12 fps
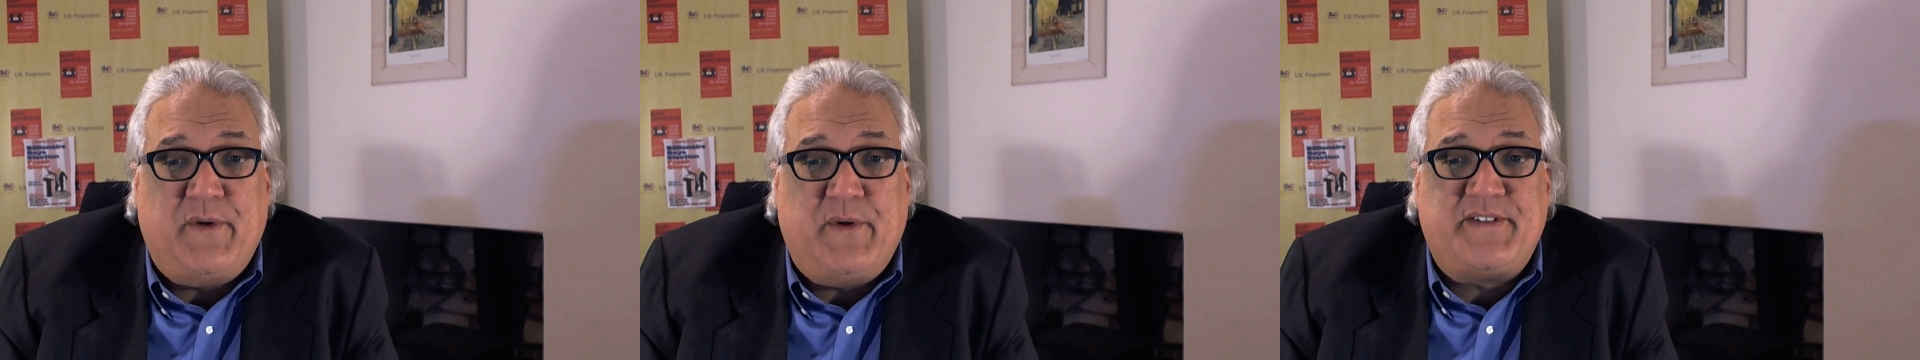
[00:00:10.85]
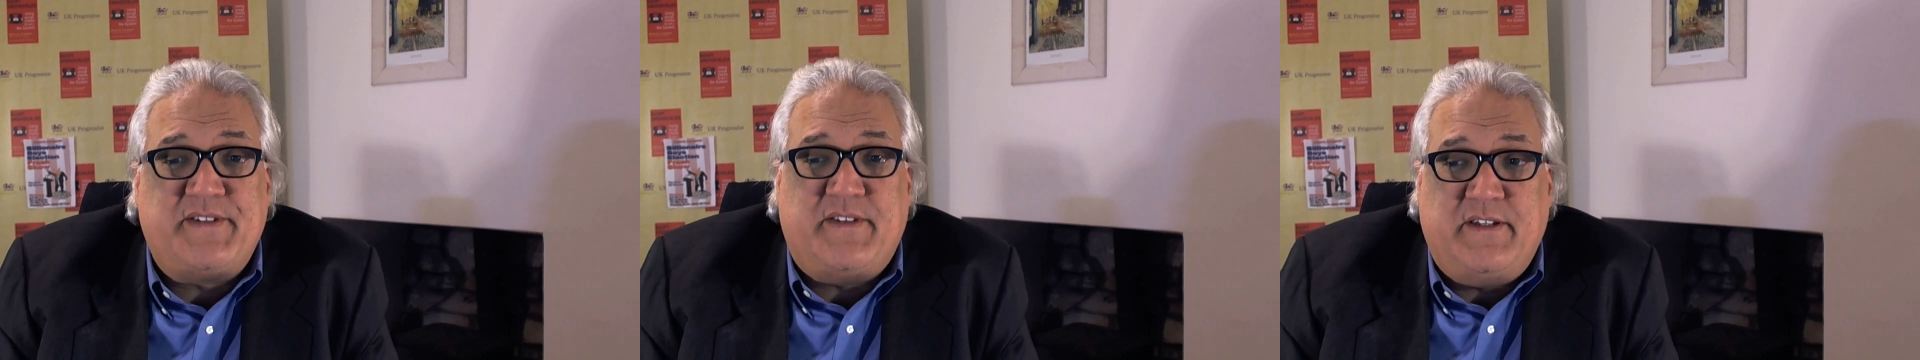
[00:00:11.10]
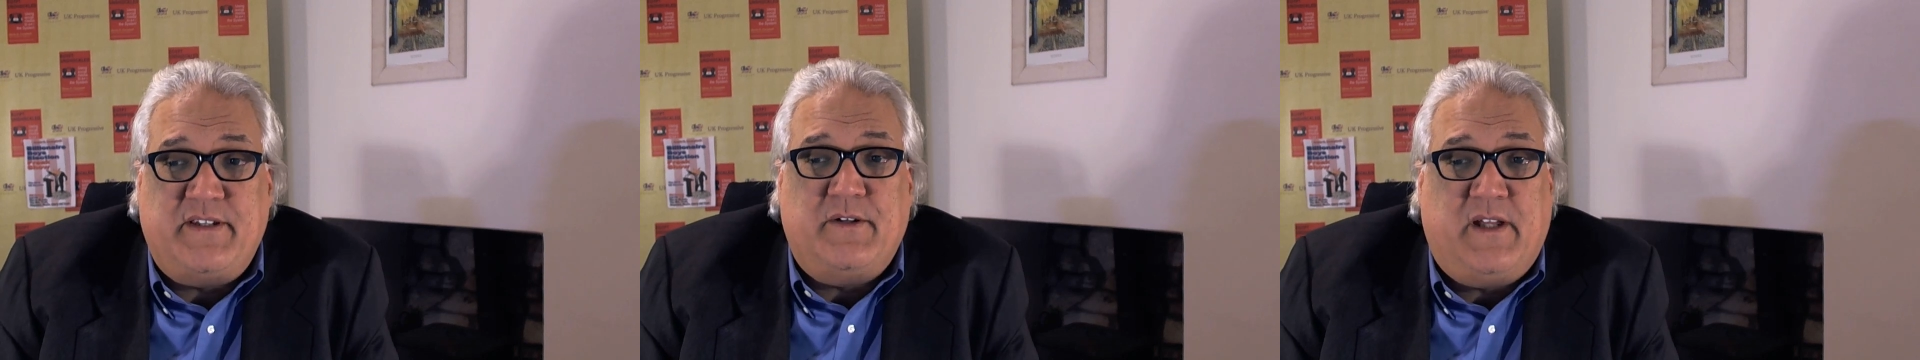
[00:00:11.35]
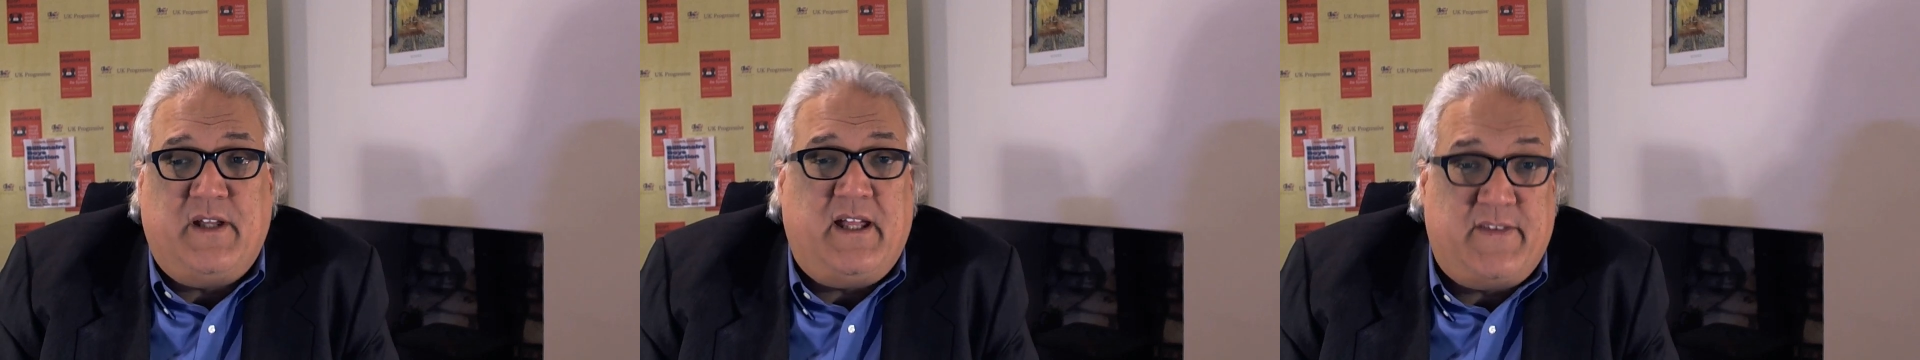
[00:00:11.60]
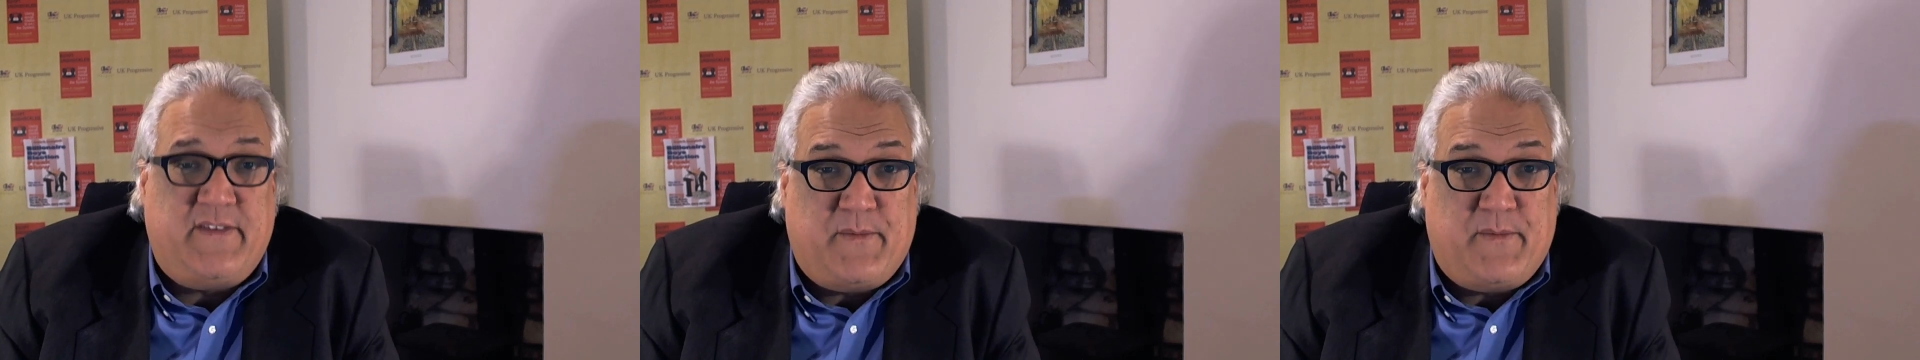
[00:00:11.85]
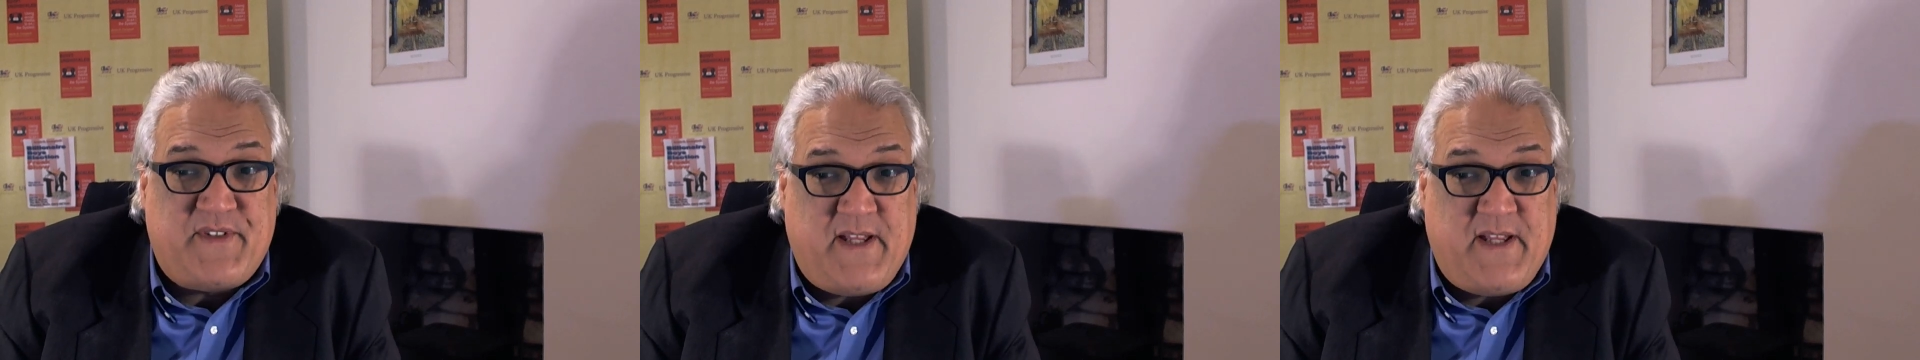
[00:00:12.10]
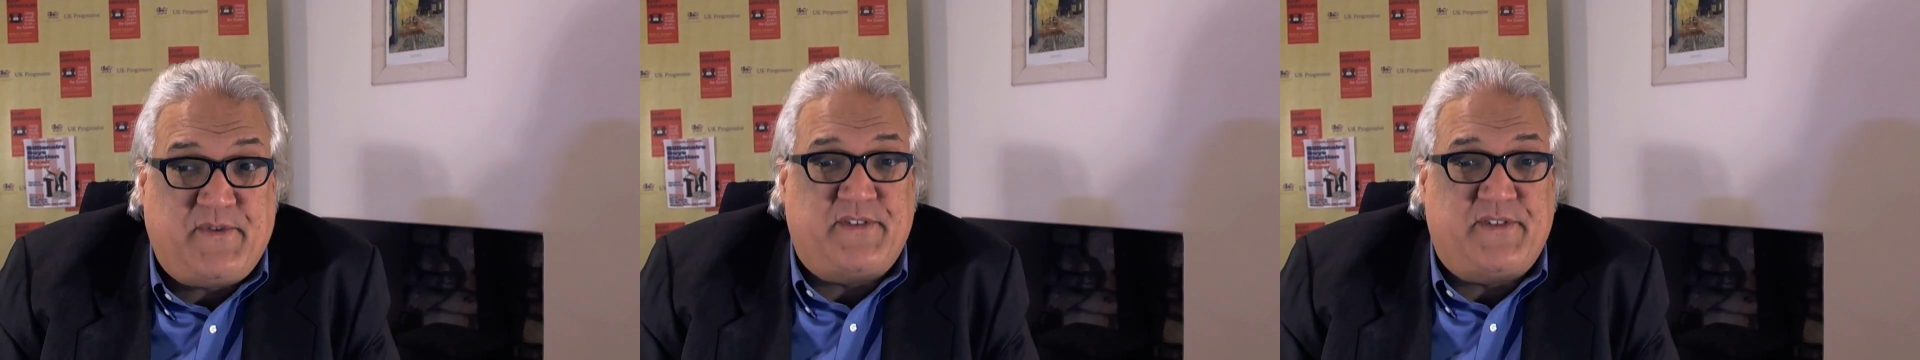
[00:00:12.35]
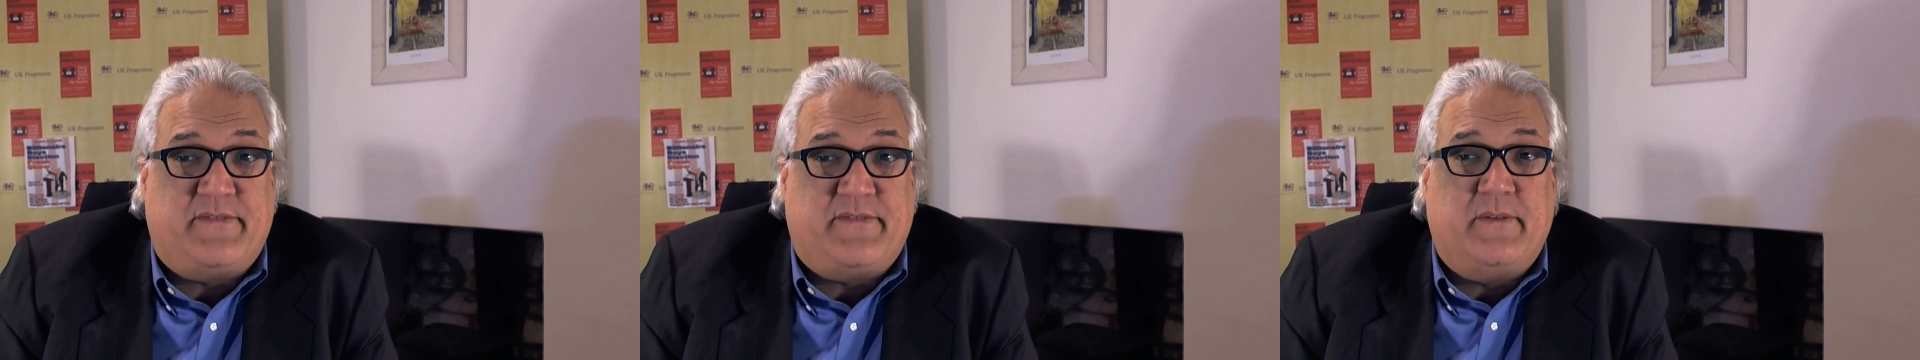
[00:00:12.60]
US and the UK and their
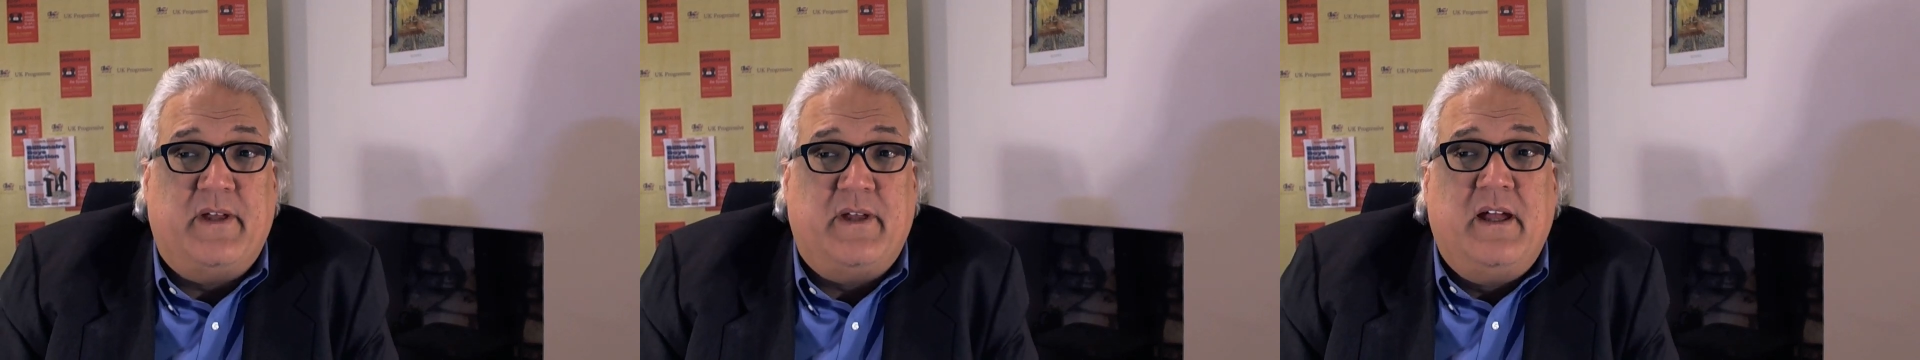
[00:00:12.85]
perceptions of them,